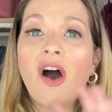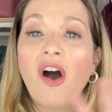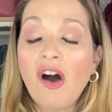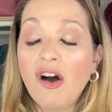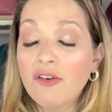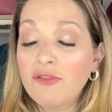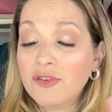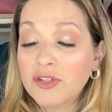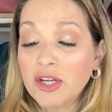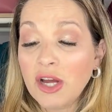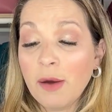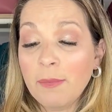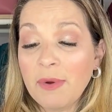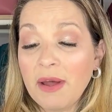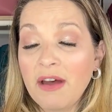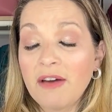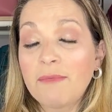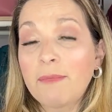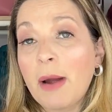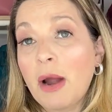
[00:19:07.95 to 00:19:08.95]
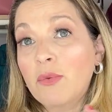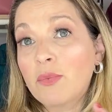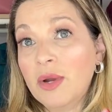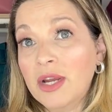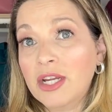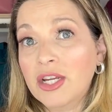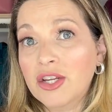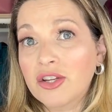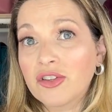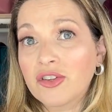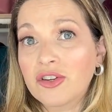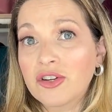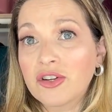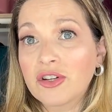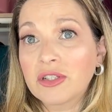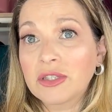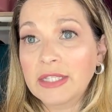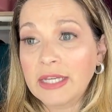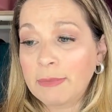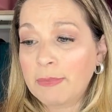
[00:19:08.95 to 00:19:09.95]
over top of my
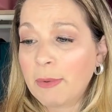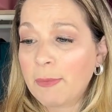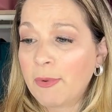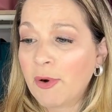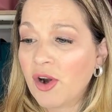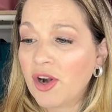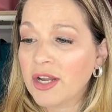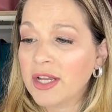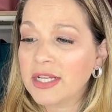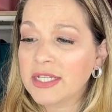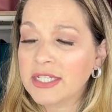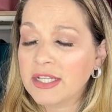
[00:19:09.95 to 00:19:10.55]
regular lip product.